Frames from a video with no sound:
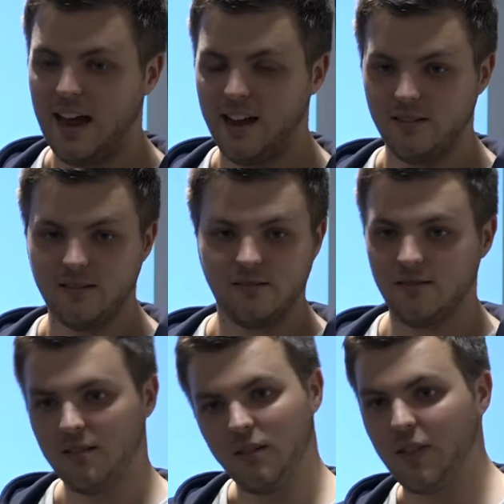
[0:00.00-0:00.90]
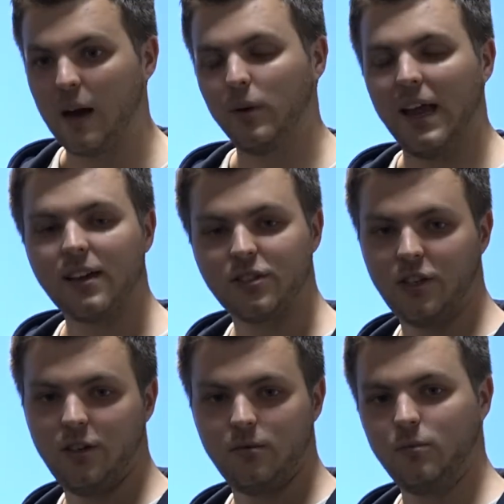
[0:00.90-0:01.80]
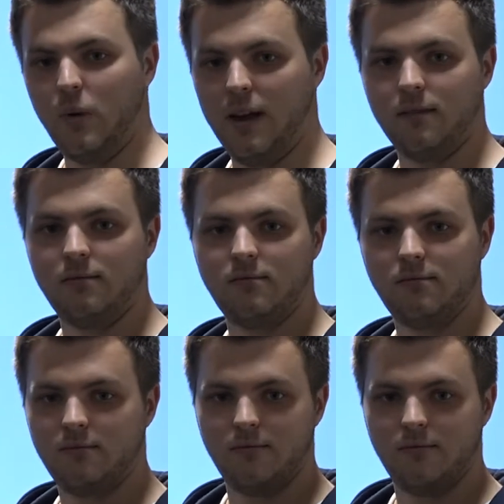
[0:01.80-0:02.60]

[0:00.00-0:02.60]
and that will execute when